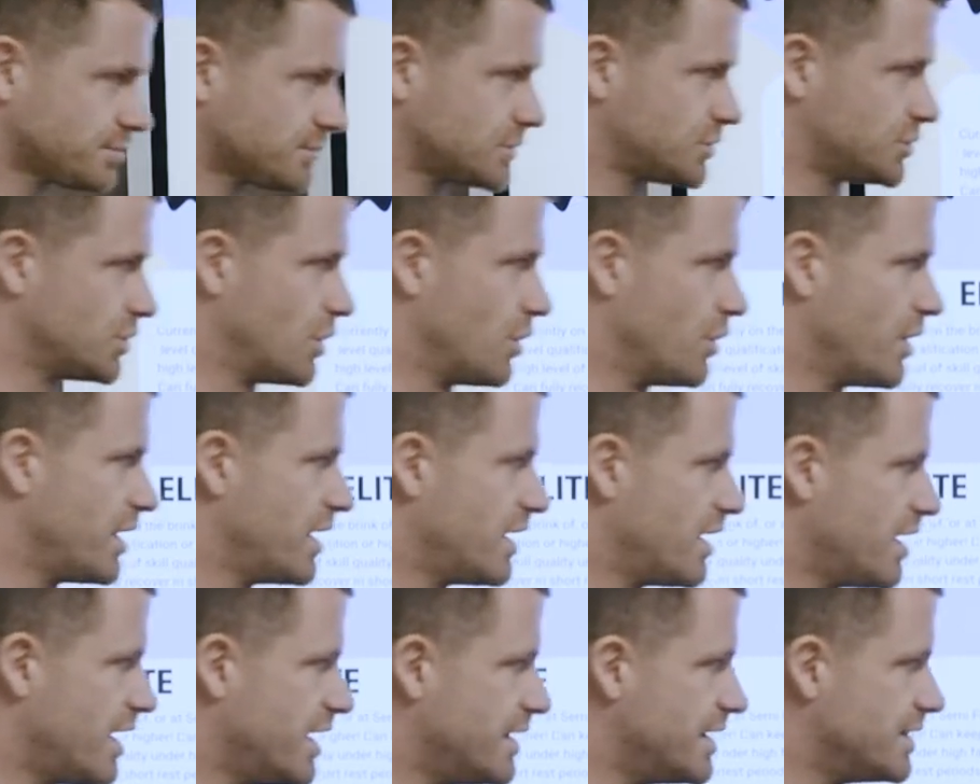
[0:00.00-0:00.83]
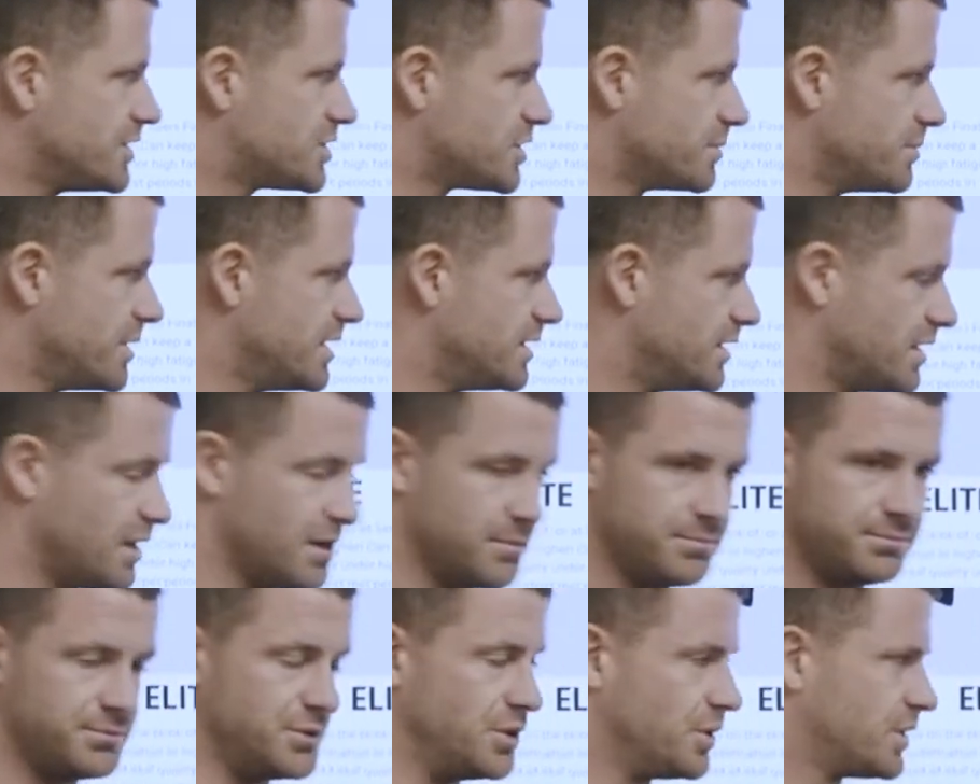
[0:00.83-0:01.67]
So in
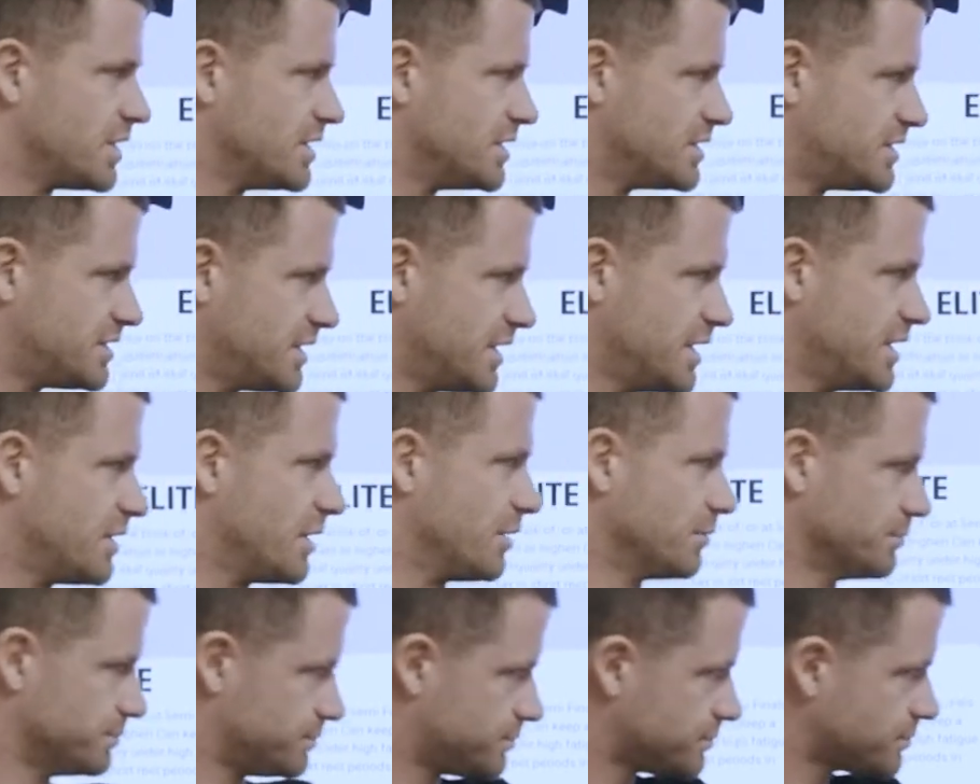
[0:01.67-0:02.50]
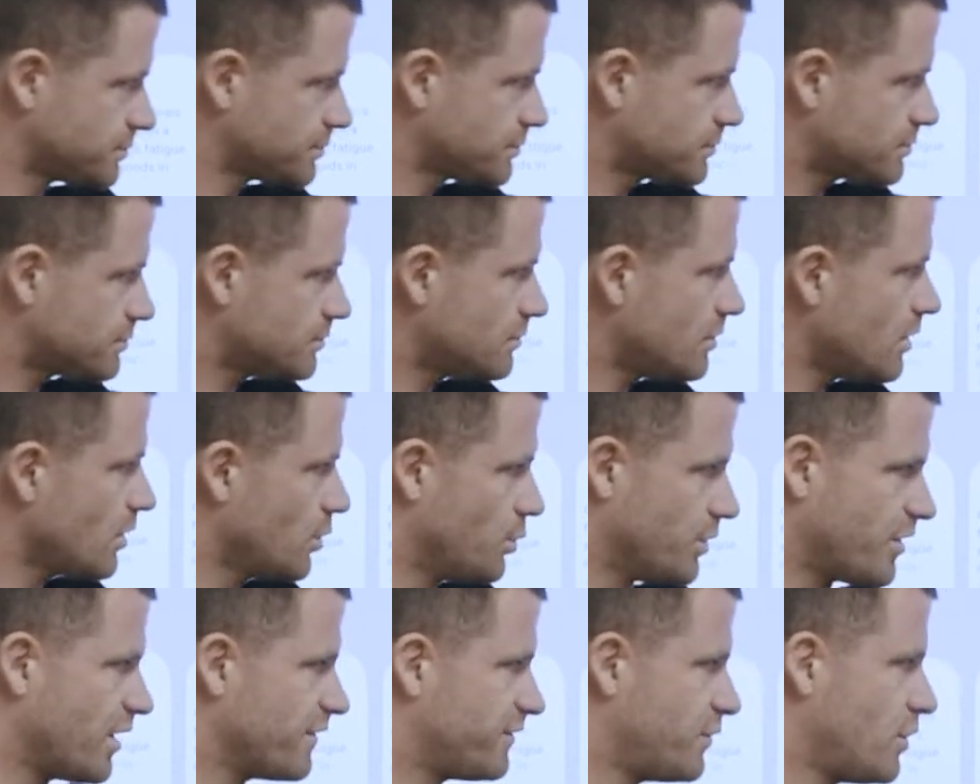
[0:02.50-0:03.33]
intermediate, you can see that
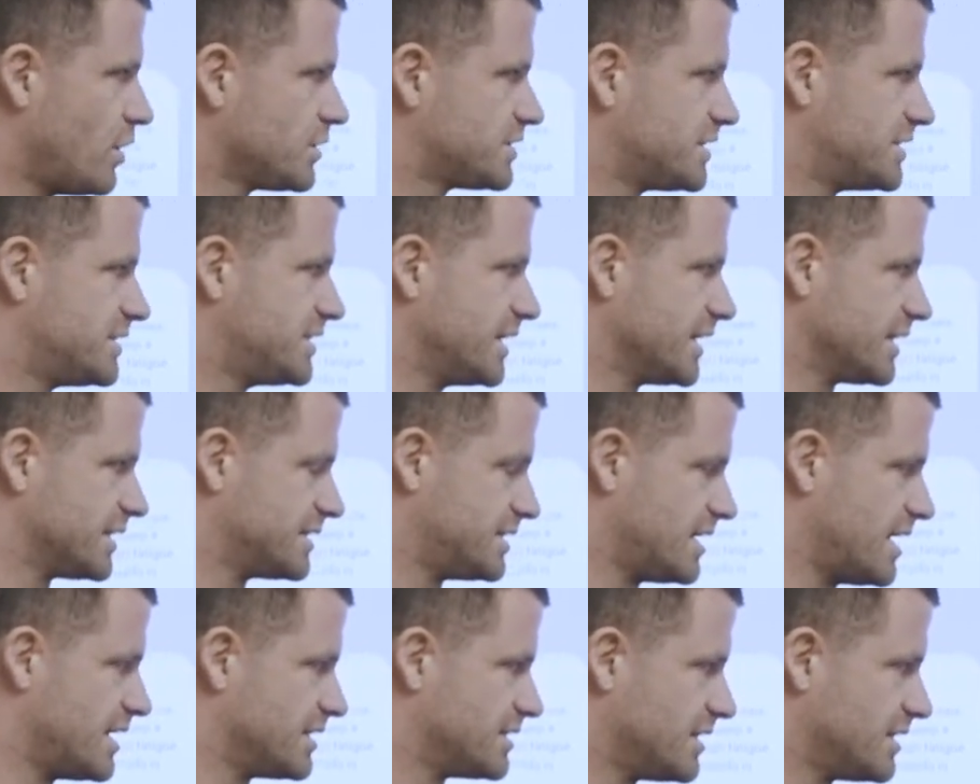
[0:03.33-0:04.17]
we've got four to six sets